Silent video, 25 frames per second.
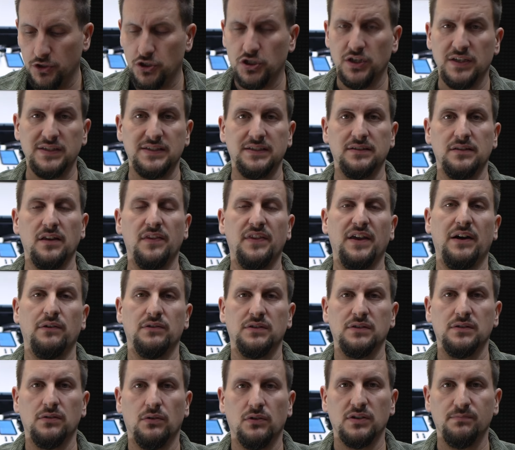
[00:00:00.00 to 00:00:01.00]
just in a
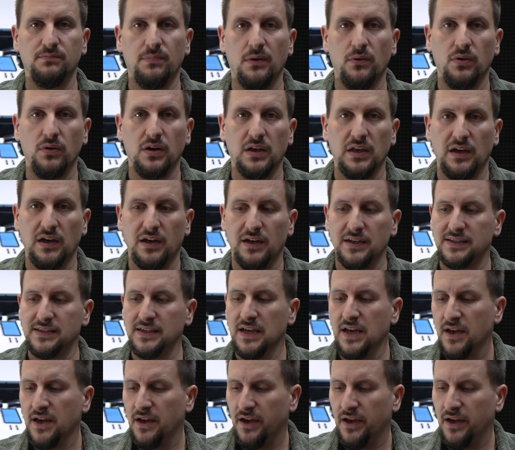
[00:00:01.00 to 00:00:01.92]
1000 horsepower class.